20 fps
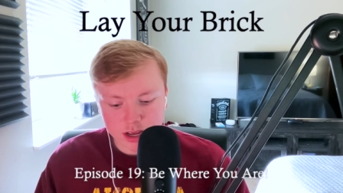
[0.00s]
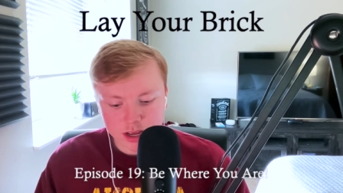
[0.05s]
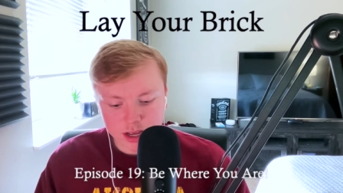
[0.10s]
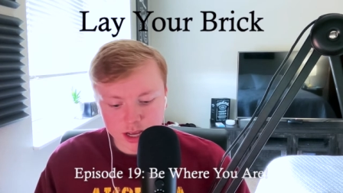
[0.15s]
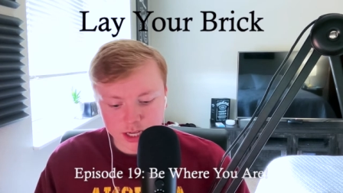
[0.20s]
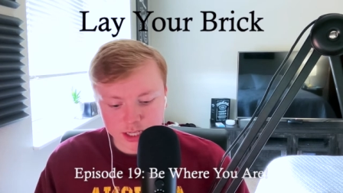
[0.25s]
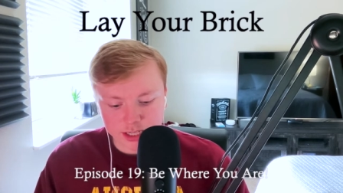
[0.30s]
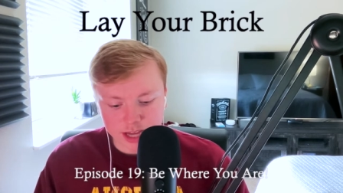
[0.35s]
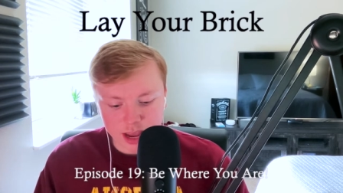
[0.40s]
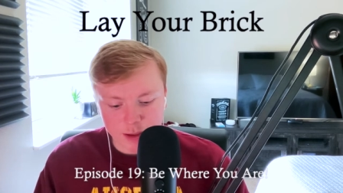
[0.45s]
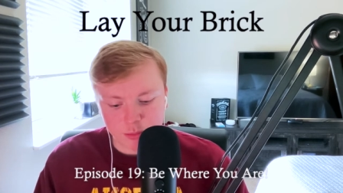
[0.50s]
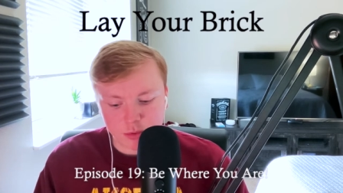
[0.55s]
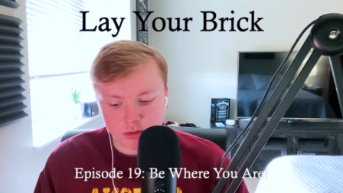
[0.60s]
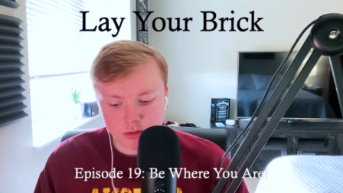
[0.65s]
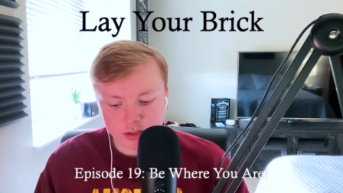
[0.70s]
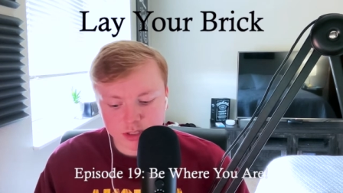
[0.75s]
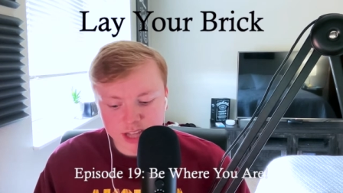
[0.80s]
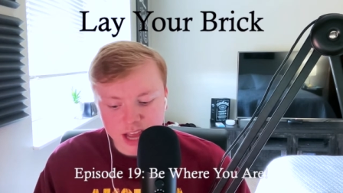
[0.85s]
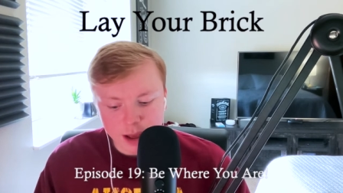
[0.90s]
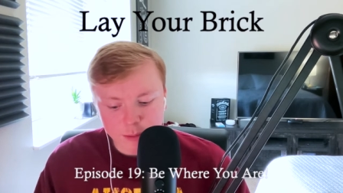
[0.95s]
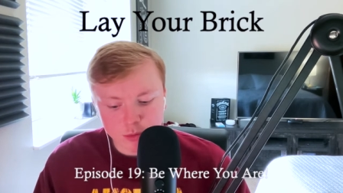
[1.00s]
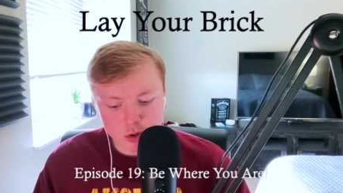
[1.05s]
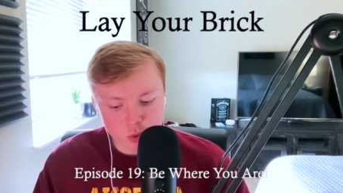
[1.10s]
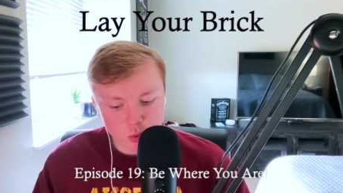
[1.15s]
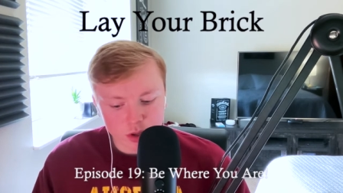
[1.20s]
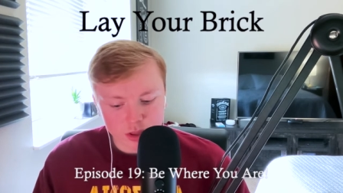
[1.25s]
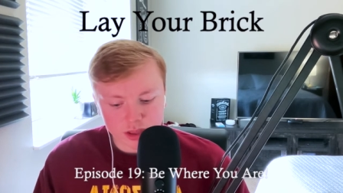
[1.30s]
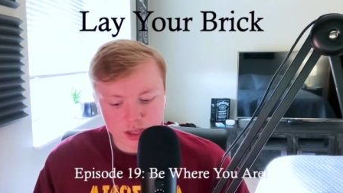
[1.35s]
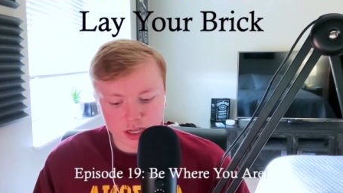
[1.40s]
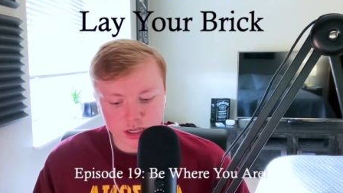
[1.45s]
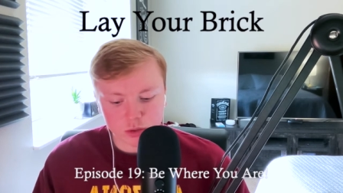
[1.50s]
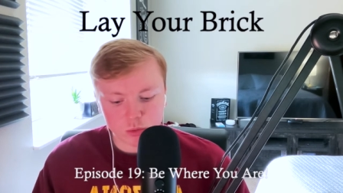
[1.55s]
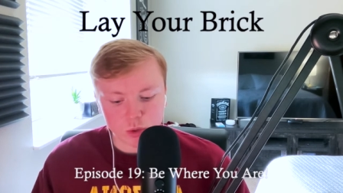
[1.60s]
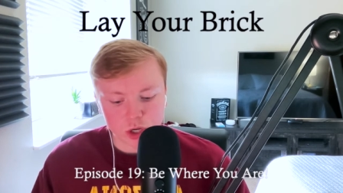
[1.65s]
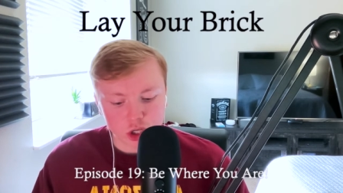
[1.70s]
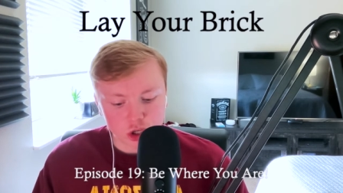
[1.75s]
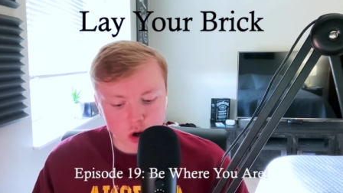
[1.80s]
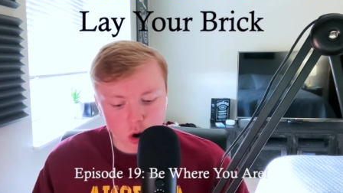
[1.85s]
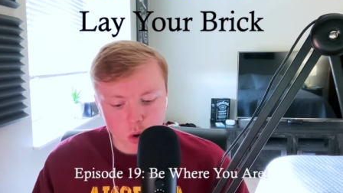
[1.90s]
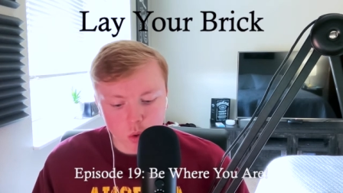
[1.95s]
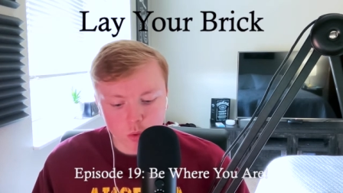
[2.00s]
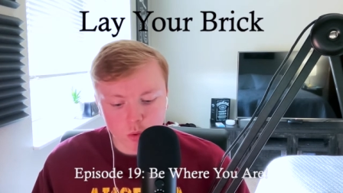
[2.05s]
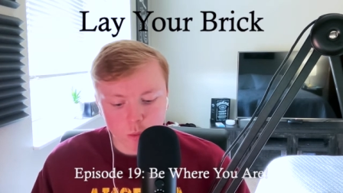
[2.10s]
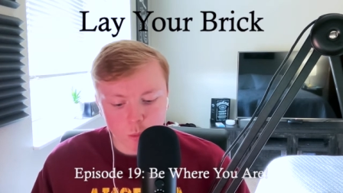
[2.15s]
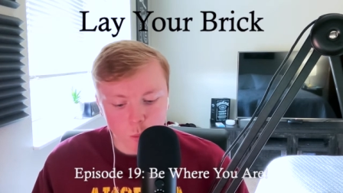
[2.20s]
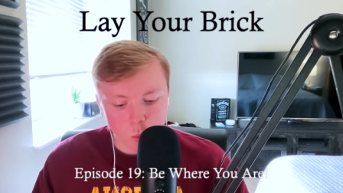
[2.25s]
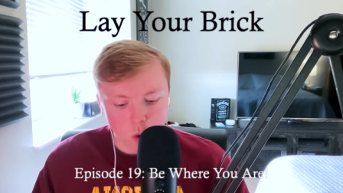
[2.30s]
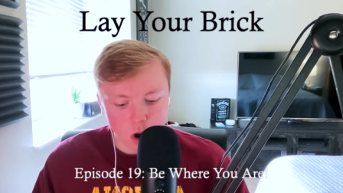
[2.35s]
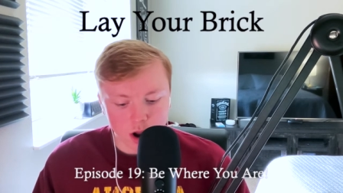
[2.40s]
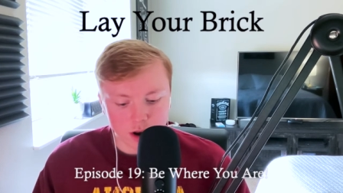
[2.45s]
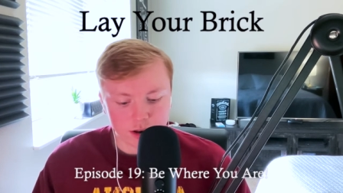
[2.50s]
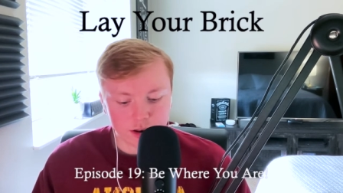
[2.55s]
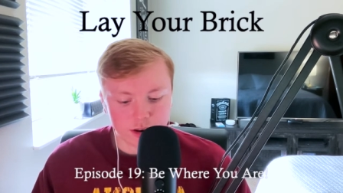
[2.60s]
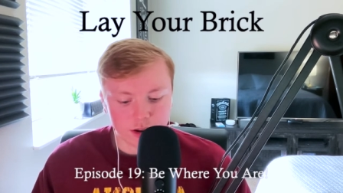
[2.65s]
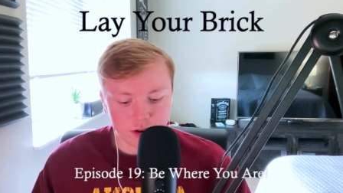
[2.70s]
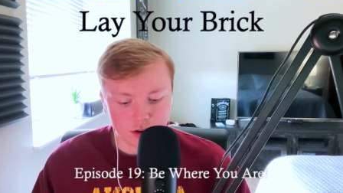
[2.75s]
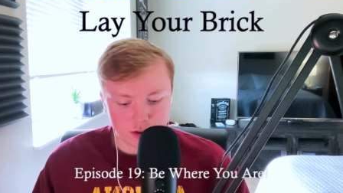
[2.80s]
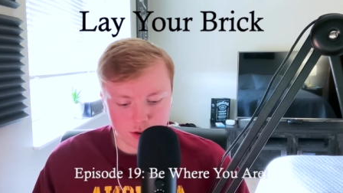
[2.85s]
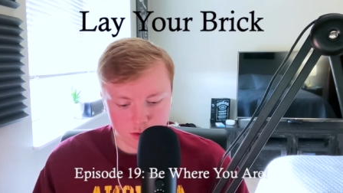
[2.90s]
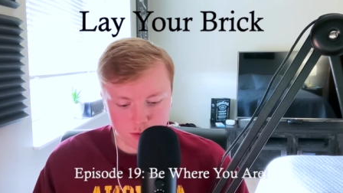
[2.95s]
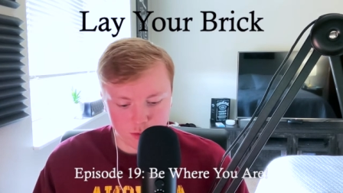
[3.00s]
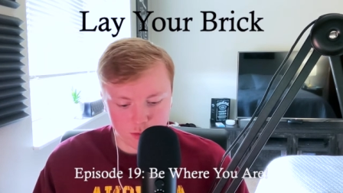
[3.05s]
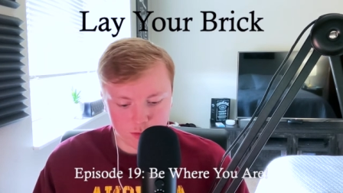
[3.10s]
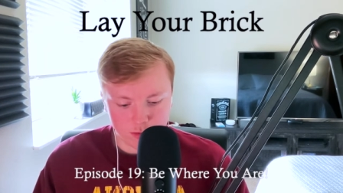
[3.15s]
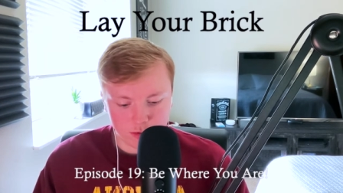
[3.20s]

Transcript: Example, stop doing things we don't want to do.